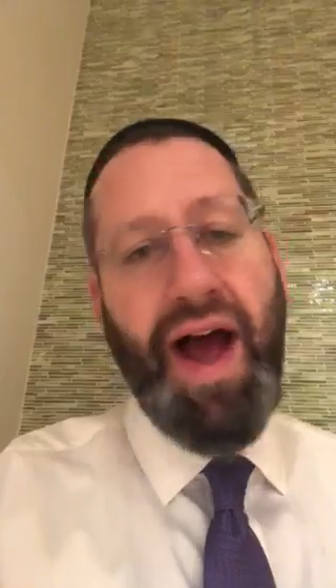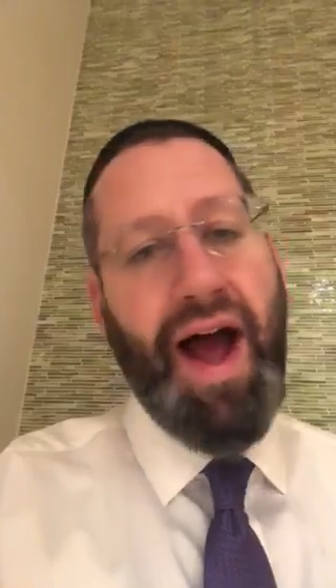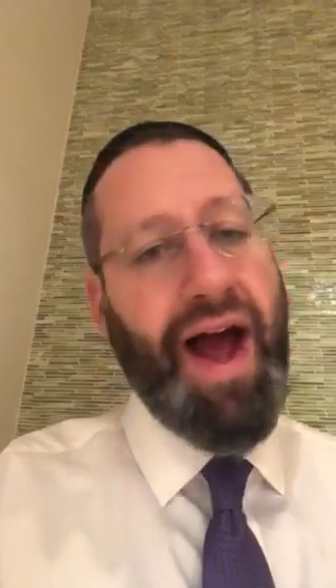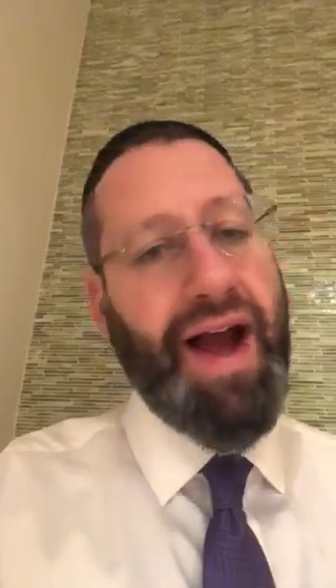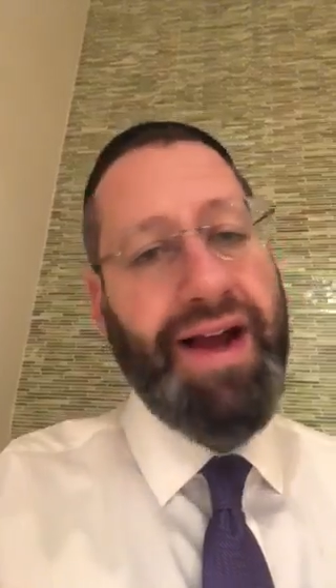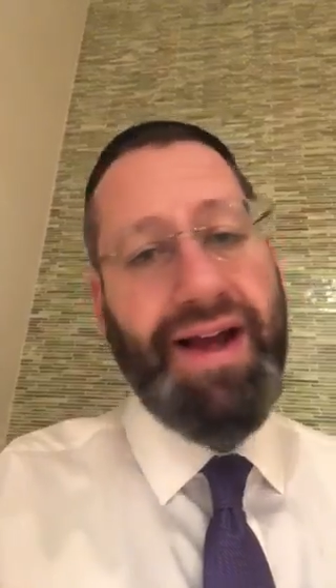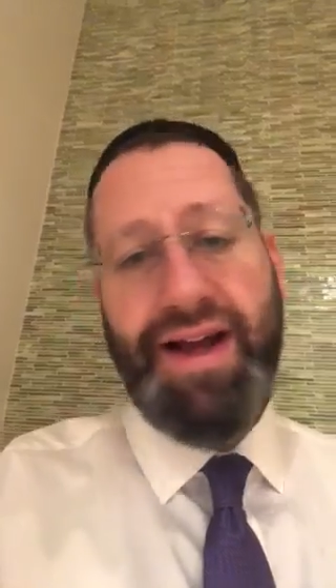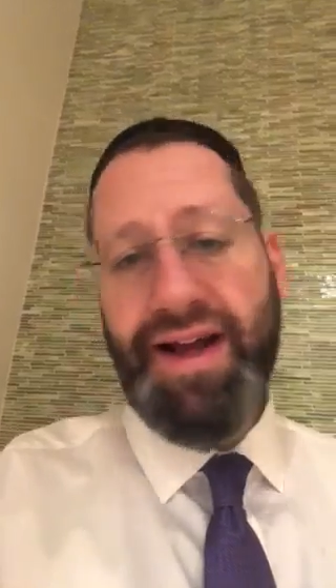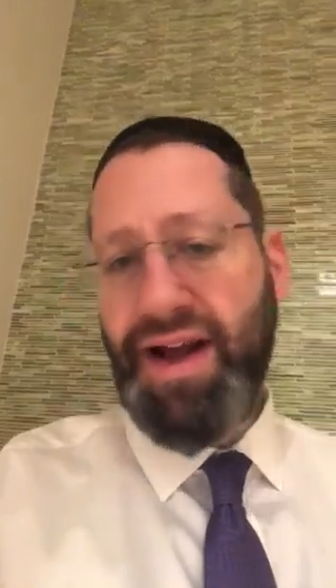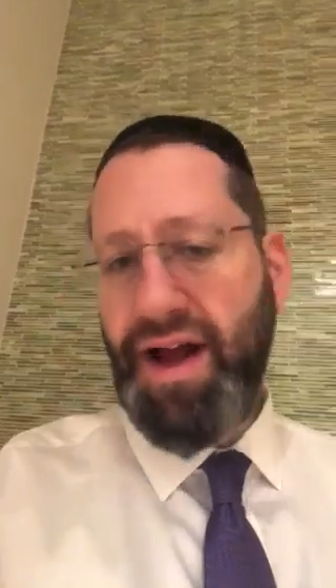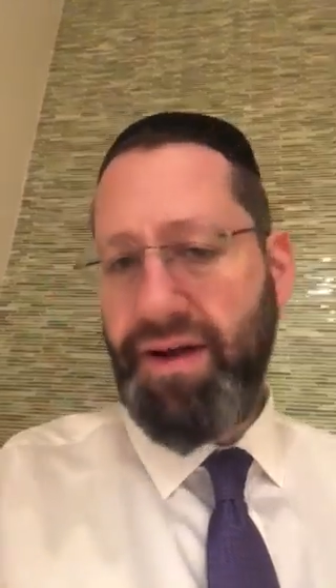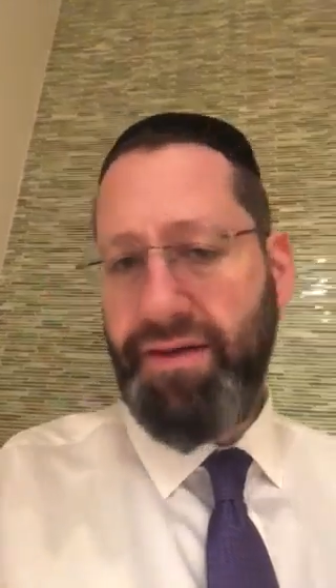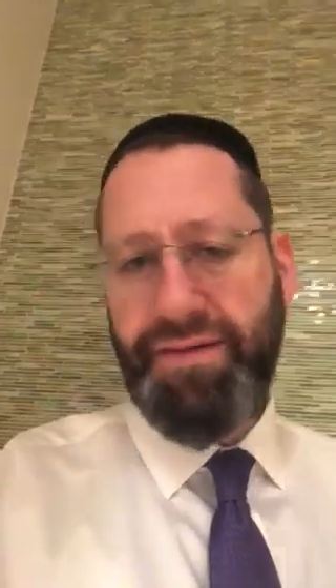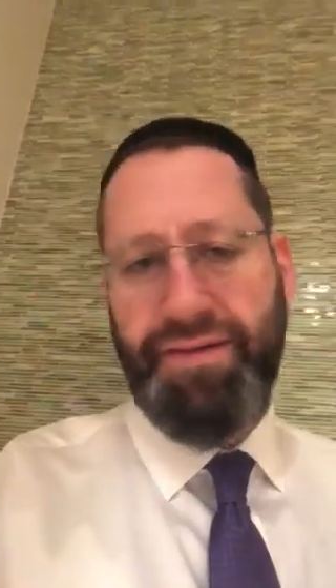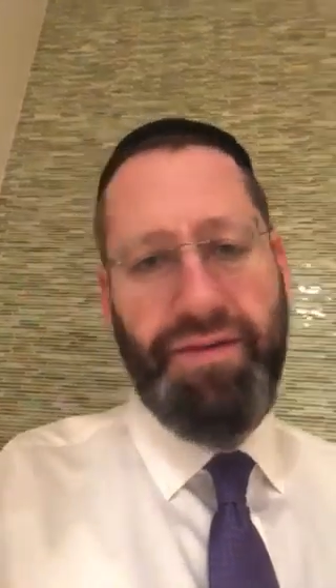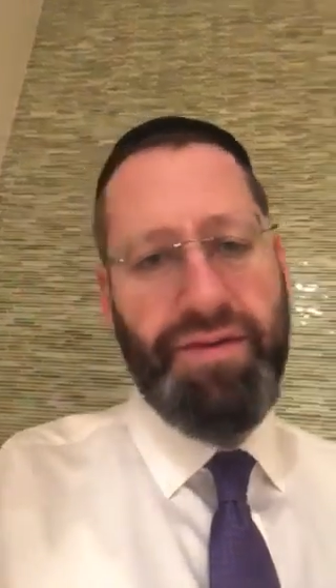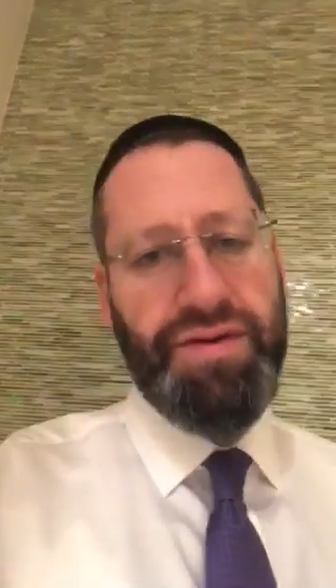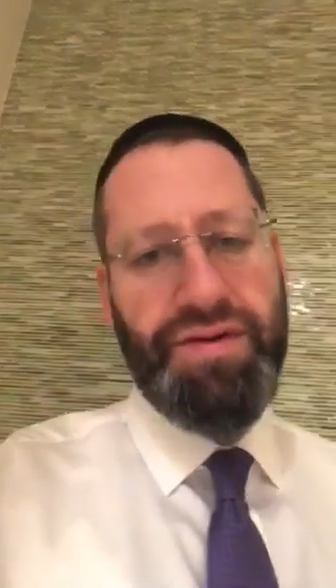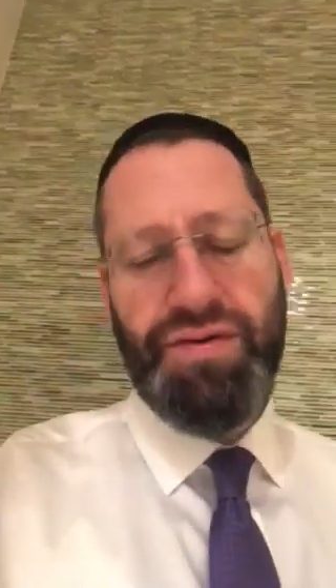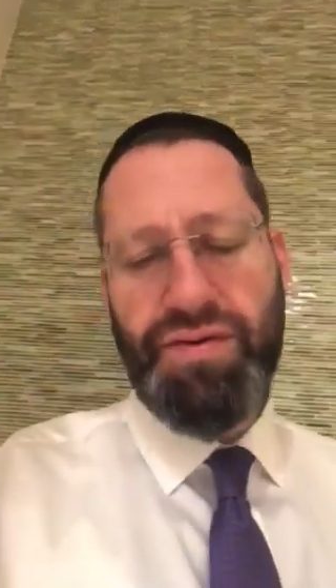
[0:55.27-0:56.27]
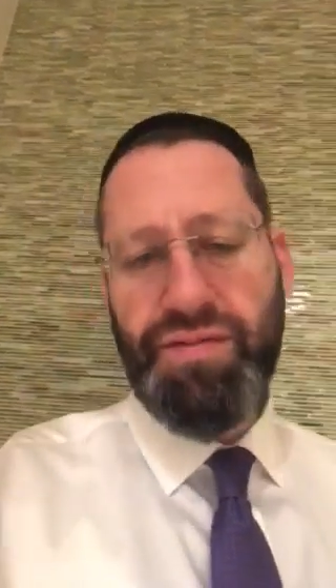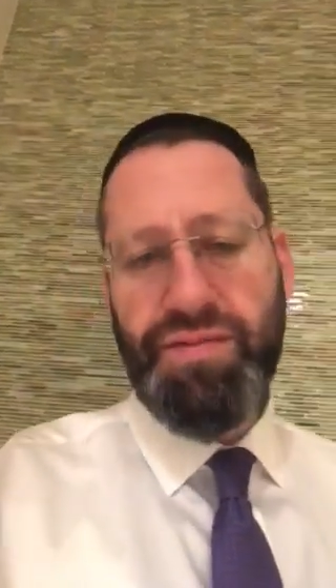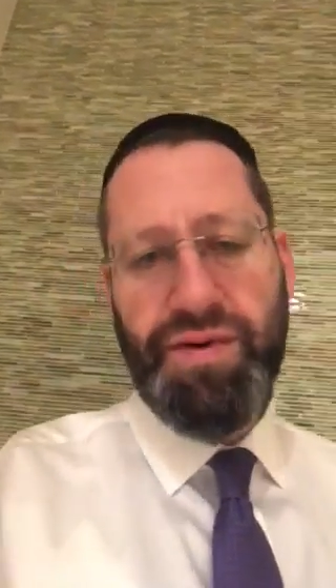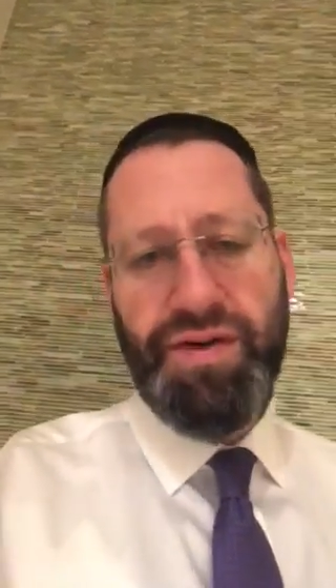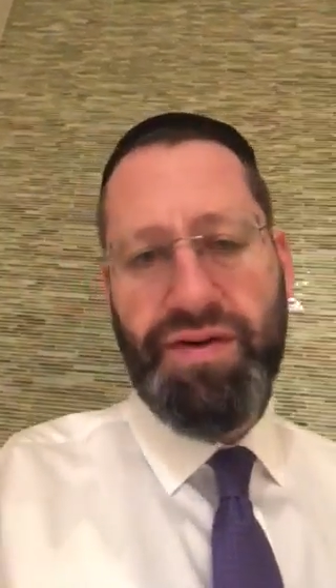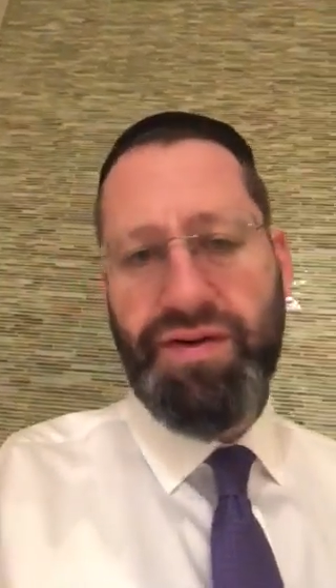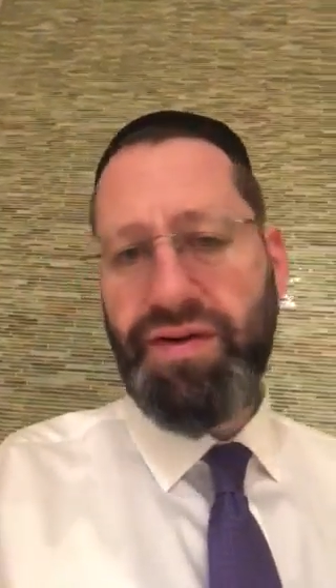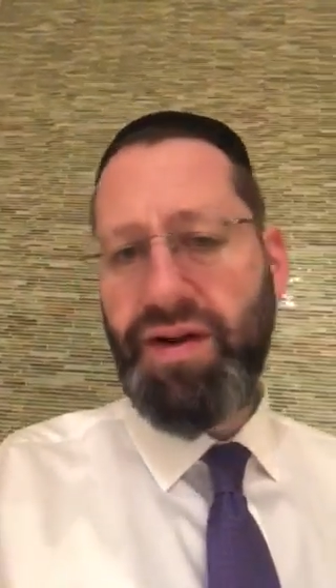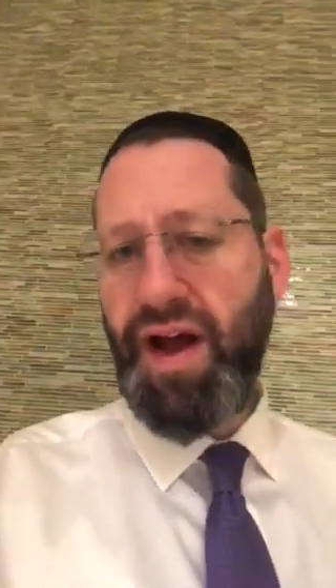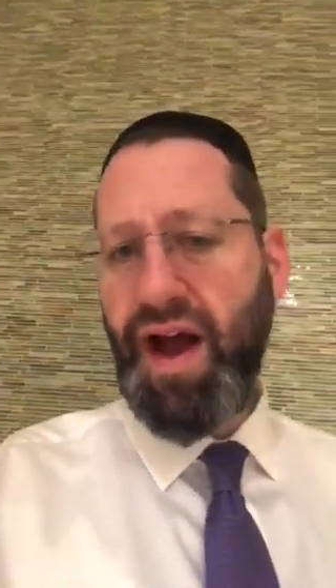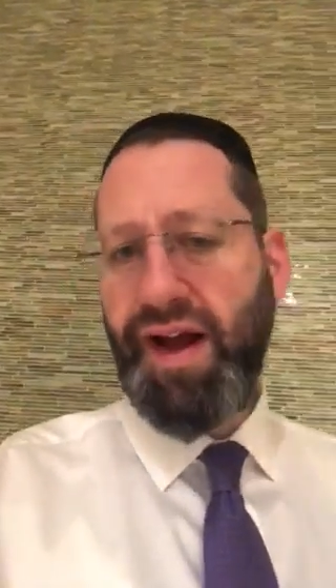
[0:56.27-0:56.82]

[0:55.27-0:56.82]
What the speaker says: I cannot afford an Uber.